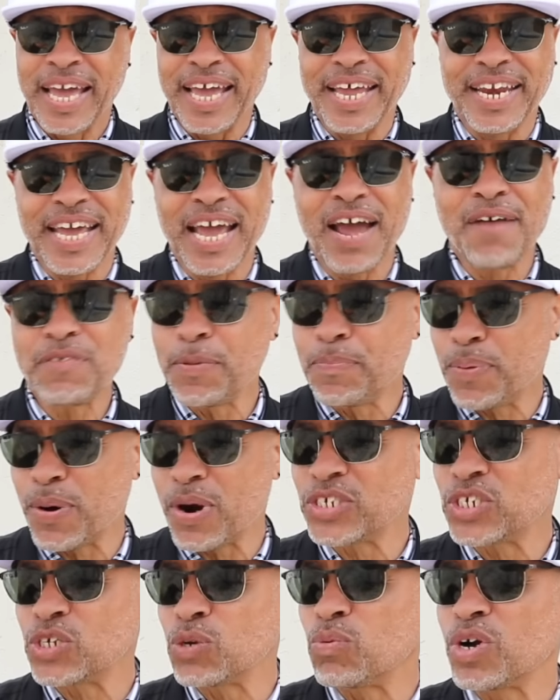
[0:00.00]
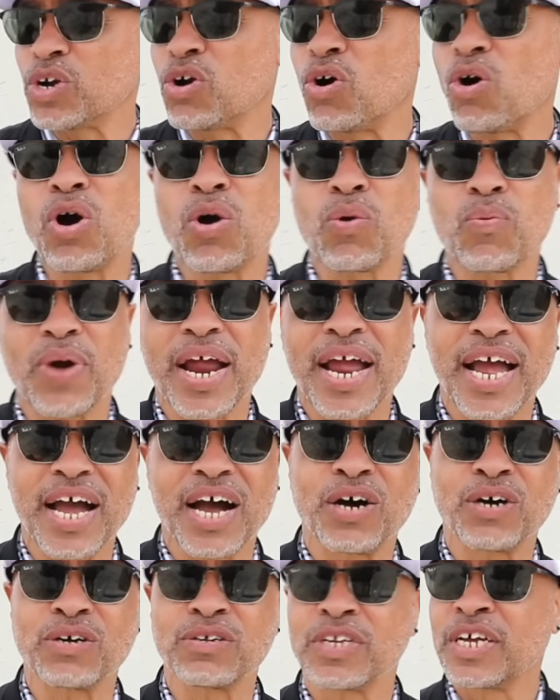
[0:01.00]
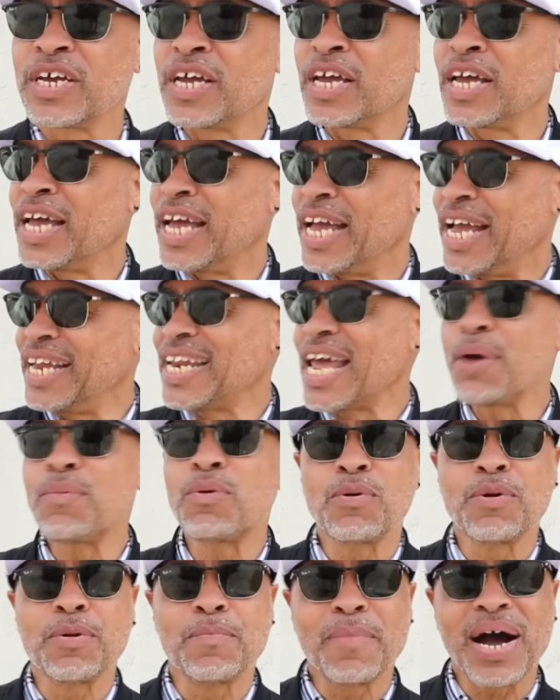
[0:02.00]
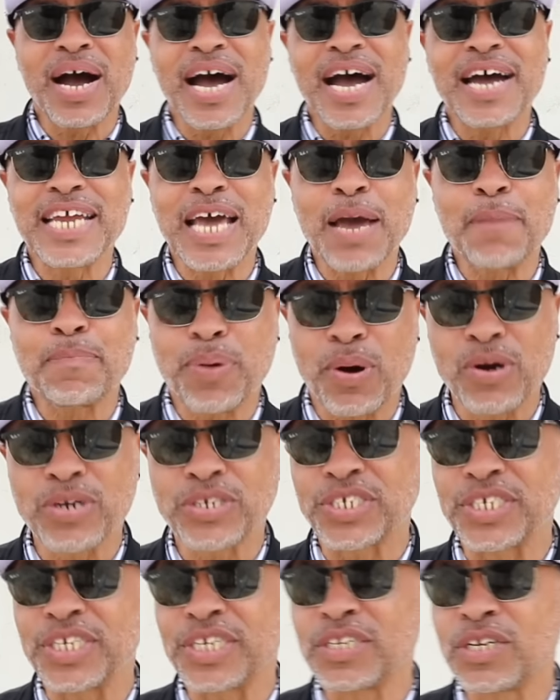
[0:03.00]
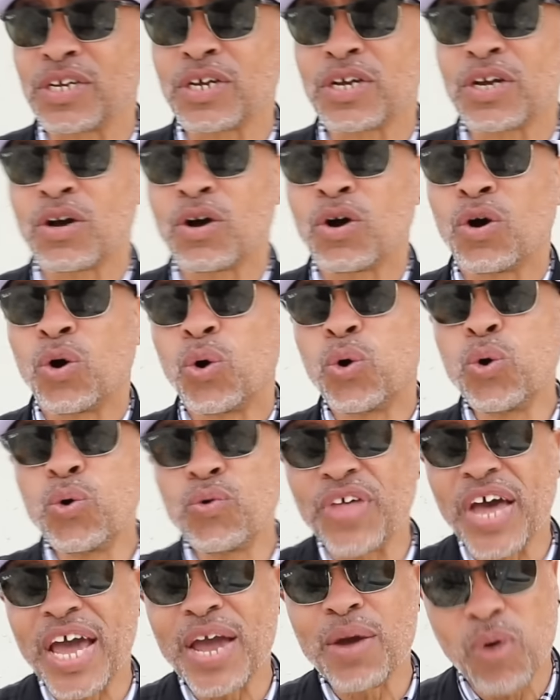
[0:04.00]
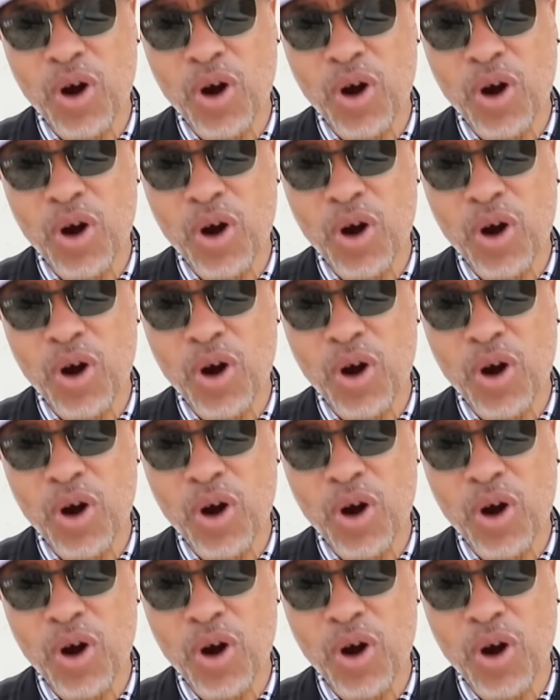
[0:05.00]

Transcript: And every person would go around and they would remind that person who they